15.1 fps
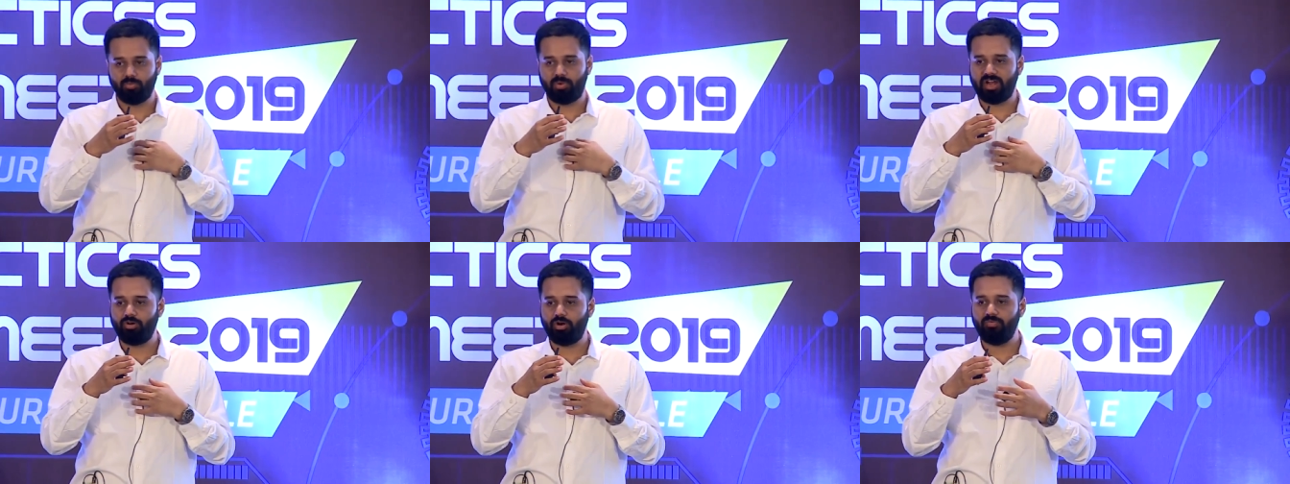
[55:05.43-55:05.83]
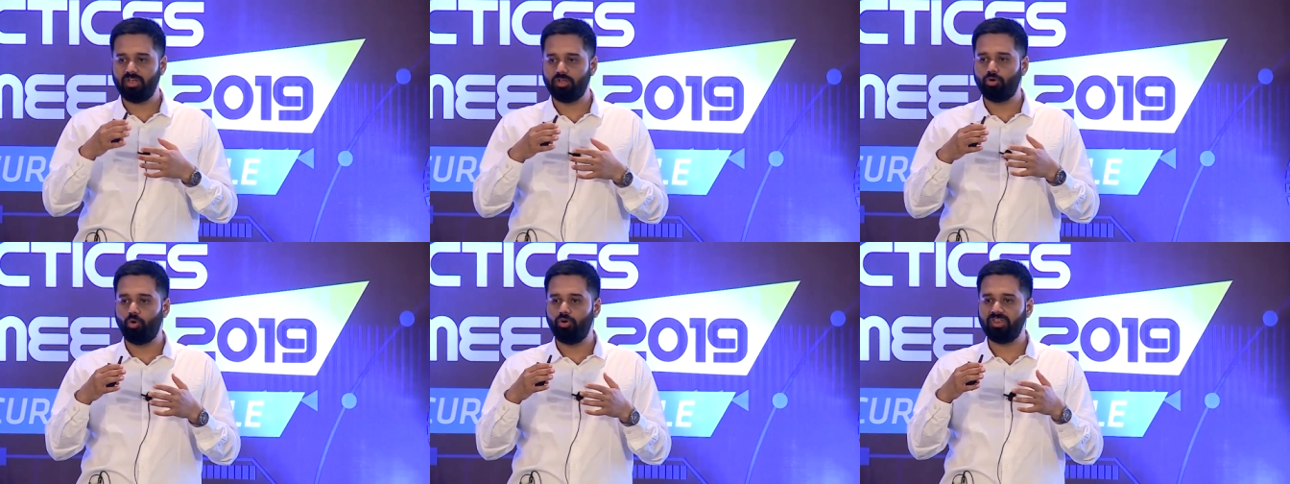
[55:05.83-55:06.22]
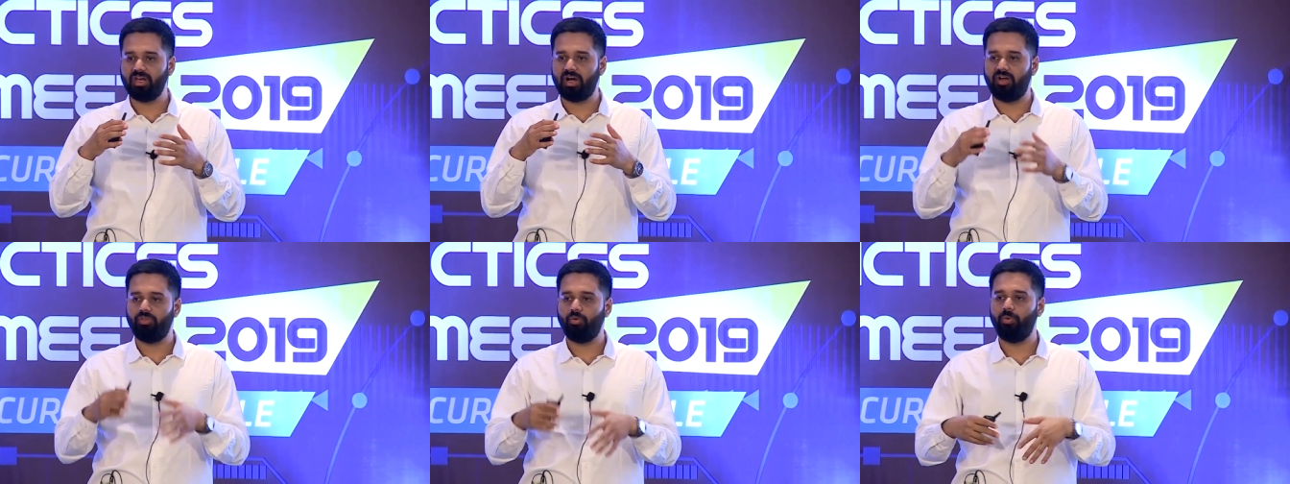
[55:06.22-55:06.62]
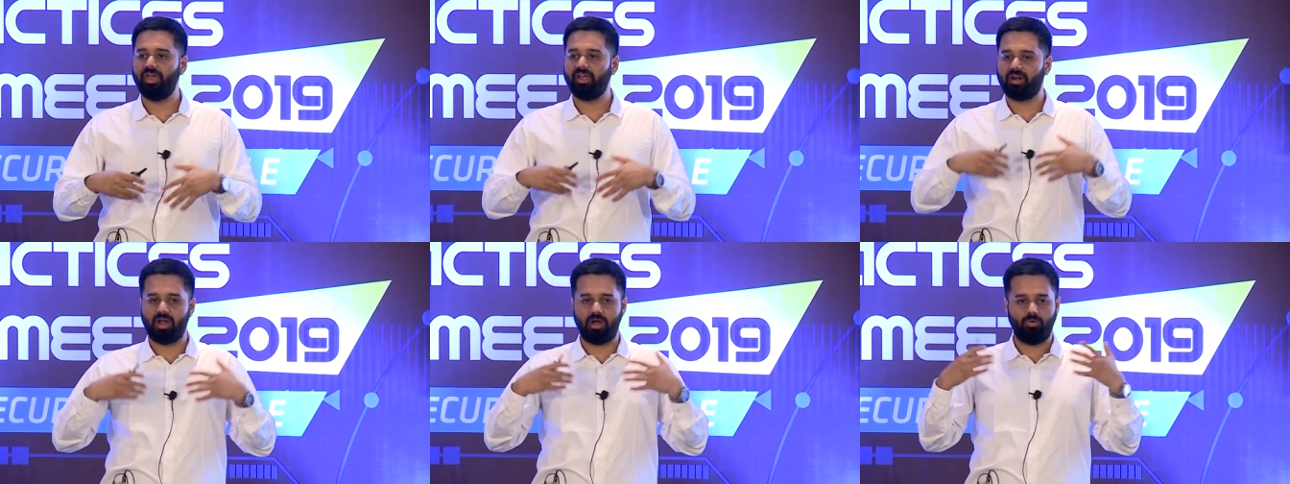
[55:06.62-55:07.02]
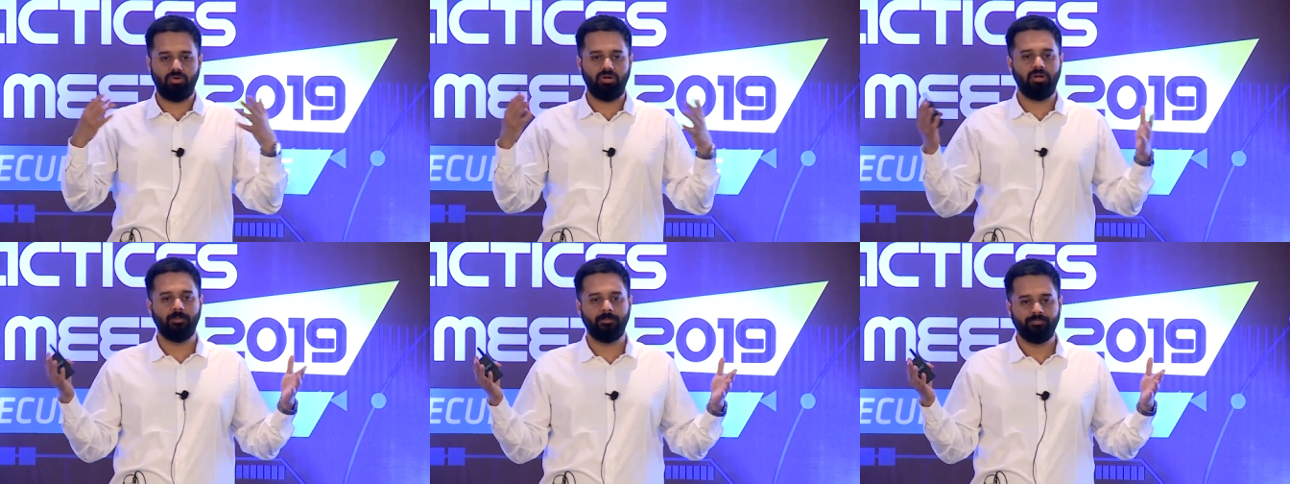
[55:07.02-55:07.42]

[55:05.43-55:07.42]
why don't we go the other way around